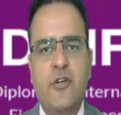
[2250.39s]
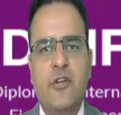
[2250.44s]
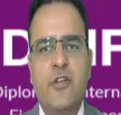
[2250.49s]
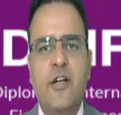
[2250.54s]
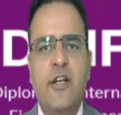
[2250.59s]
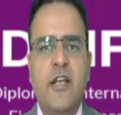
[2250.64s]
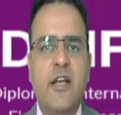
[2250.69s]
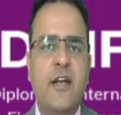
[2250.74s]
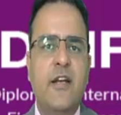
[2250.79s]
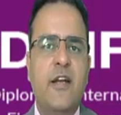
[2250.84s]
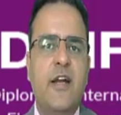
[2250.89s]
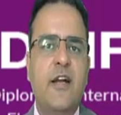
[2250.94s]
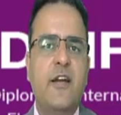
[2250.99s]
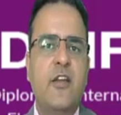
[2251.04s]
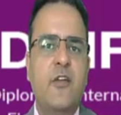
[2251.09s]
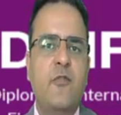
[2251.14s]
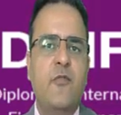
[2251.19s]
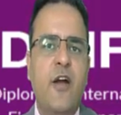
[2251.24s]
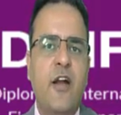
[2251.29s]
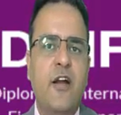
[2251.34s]
The day it gets
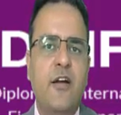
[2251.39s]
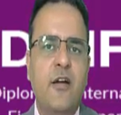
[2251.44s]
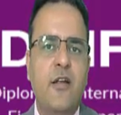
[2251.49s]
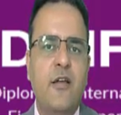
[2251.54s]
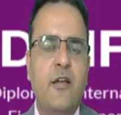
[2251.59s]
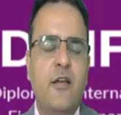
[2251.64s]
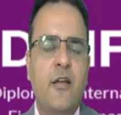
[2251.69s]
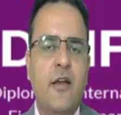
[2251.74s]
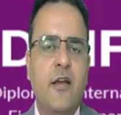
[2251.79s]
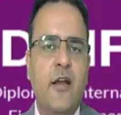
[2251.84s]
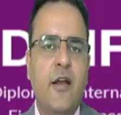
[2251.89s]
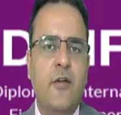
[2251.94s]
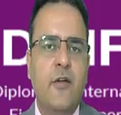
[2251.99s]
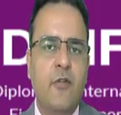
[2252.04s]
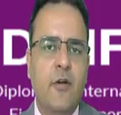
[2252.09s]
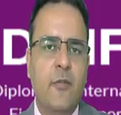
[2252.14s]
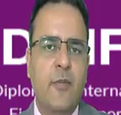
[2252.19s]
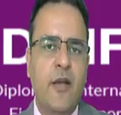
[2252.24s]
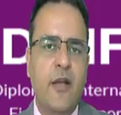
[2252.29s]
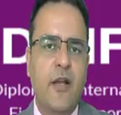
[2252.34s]
defined, it
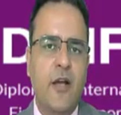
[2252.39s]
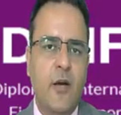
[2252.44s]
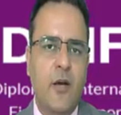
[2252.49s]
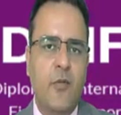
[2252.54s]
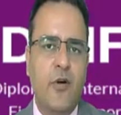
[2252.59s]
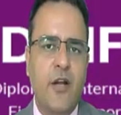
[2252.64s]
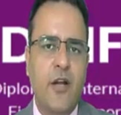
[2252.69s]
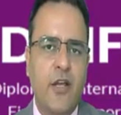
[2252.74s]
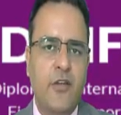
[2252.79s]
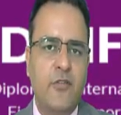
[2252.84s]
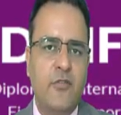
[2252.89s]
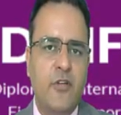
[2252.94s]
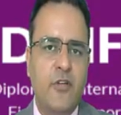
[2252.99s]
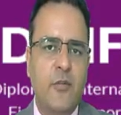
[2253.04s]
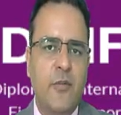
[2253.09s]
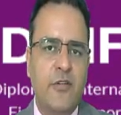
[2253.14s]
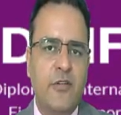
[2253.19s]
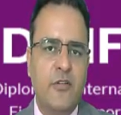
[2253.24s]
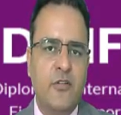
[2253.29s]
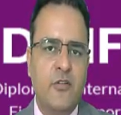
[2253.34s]
will be amortized on the
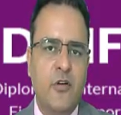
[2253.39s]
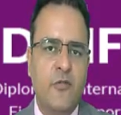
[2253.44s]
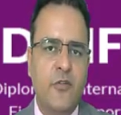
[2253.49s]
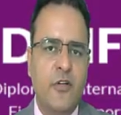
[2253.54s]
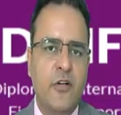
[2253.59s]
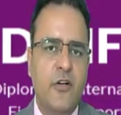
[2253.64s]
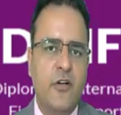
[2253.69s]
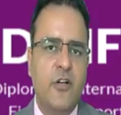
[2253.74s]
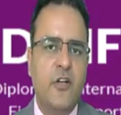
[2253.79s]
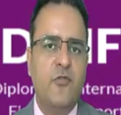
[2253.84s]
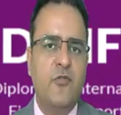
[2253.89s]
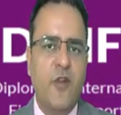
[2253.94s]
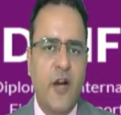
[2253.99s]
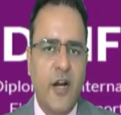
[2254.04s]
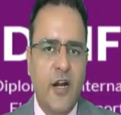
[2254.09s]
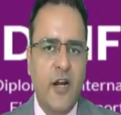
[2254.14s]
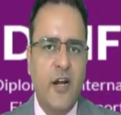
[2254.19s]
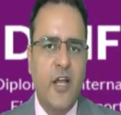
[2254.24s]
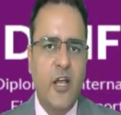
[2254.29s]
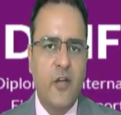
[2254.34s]
basis of the
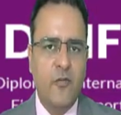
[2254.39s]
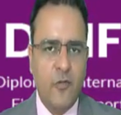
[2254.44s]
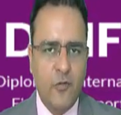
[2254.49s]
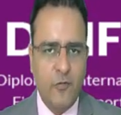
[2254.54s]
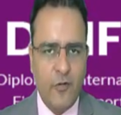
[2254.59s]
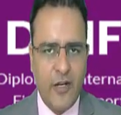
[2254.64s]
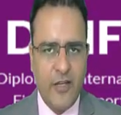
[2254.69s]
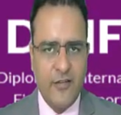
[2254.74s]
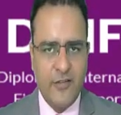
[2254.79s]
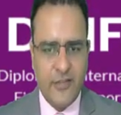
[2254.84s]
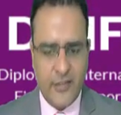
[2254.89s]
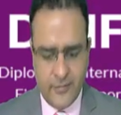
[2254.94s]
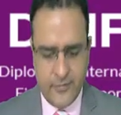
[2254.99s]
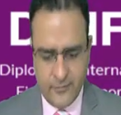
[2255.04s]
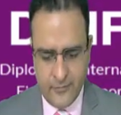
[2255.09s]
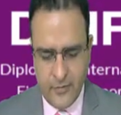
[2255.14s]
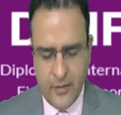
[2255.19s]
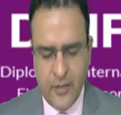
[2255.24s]
defined life of an asset.